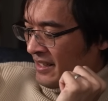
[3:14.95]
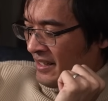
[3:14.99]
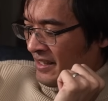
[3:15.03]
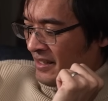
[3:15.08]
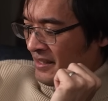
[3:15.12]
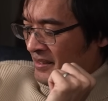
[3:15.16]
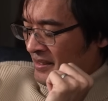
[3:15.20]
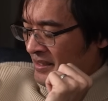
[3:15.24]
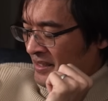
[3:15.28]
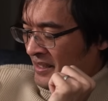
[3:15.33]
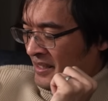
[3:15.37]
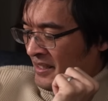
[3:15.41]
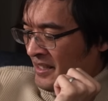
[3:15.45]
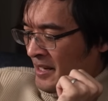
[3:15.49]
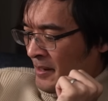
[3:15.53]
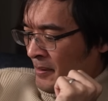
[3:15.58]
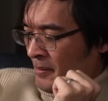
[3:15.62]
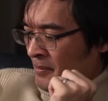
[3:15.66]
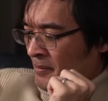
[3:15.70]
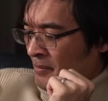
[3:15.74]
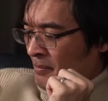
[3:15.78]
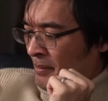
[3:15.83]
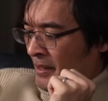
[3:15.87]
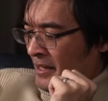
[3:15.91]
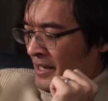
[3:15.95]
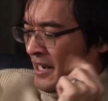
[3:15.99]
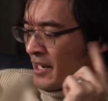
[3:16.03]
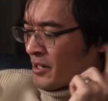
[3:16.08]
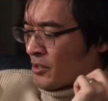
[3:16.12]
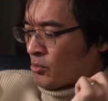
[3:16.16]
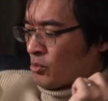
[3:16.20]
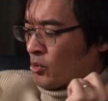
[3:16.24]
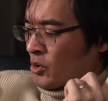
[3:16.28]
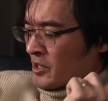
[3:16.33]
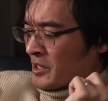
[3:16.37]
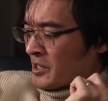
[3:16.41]
And uh, yeah, my
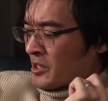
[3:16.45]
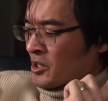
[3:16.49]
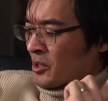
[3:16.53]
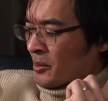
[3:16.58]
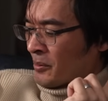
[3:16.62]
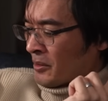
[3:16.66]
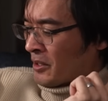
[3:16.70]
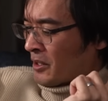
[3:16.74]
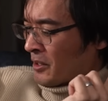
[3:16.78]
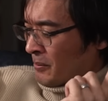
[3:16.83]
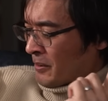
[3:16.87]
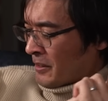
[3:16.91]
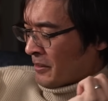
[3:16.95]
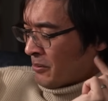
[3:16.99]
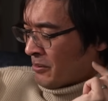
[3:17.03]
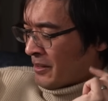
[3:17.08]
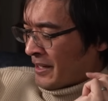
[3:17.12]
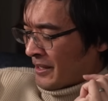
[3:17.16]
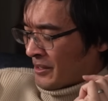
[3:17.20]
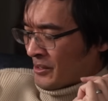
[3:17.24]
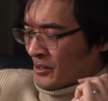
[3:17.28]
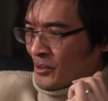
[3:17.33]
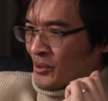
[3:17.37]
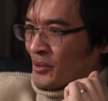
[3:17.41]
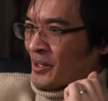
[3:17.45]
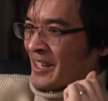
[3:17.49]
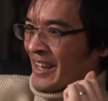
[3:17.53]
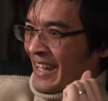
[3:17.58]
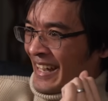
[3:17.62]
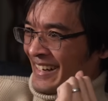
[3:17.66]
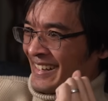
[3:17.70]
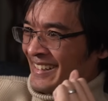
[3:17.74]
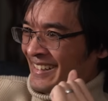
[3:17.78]
aunt walked in on, on, me while I was doing that,